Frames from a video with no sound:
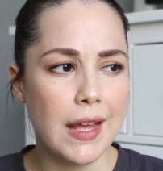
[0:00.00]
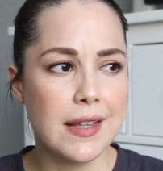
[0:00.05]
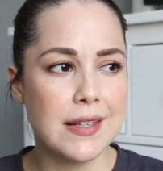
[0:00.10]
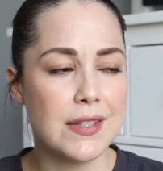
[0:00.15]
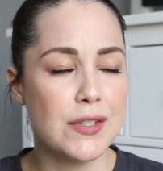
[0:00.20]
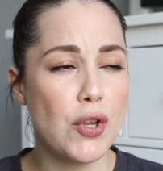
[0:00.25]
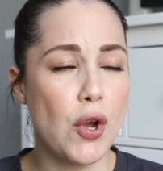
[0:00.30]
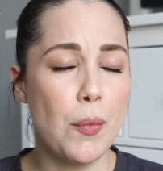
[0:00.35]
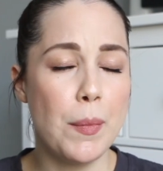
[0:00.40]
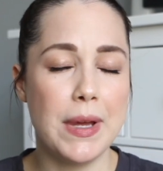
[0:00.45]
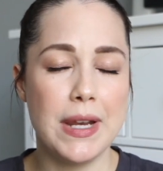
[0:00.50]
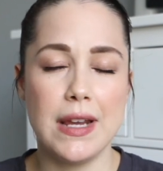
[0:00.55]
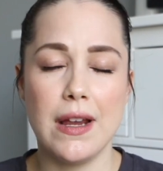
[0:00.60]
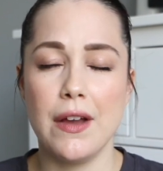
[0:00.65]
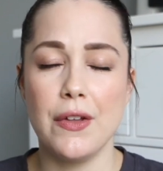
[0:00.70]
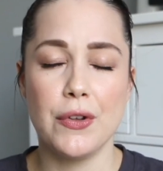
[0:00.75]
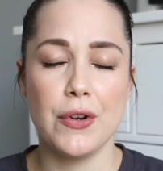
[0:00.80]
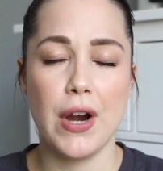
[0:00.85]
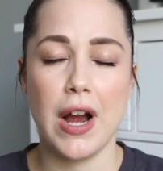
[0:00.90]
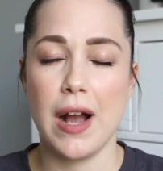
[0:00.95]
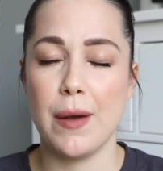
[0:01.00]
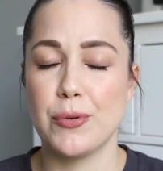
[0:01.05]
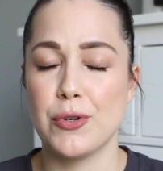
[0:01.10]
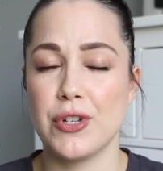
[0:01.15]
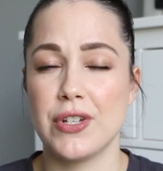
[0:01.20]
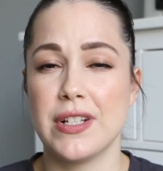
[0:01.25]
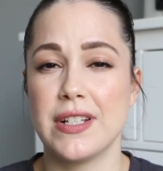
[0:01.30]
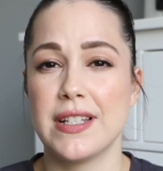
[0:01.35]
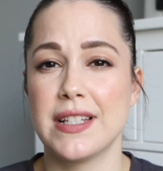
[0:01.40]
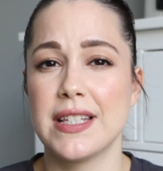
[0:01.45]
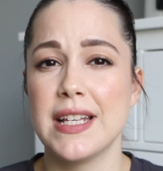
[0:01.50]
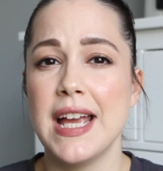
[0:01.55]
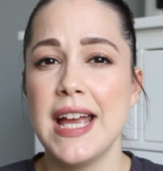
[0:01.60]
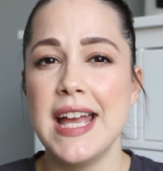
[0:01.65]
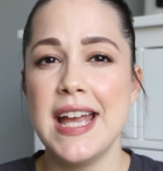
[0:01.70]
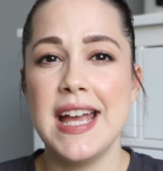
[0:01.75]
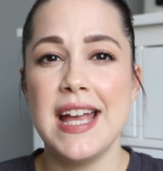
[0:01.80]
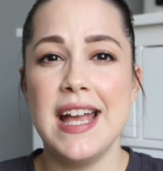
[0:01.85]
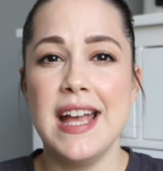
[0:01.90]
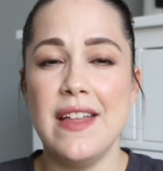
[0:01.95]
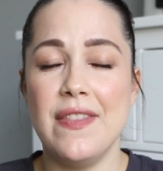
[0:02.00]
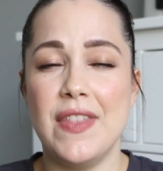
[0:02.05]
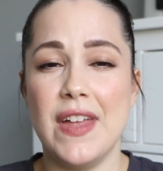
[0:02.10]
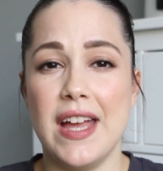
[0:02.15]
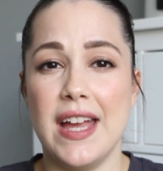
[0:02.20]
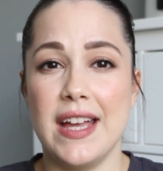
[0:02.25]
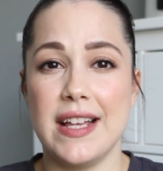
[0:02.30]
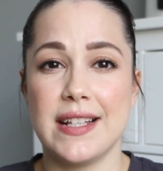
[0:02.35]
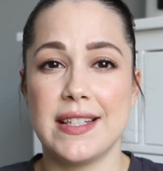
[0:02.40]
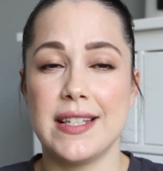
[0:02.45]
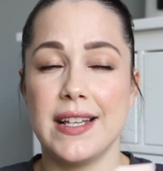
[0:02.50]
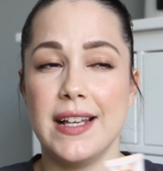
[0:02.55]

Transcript: so many other options that